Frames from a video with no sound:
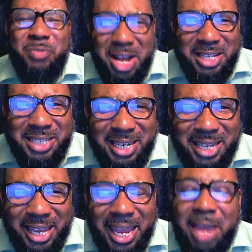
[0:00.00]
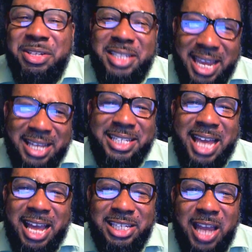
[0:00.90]
wasn't. It was an
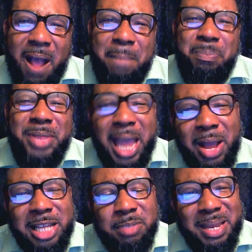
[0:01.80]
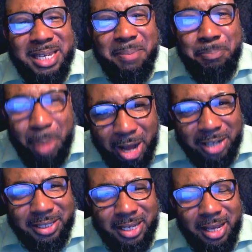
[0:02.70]
inside job. And that has been
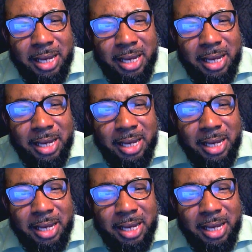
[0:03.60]
debunked.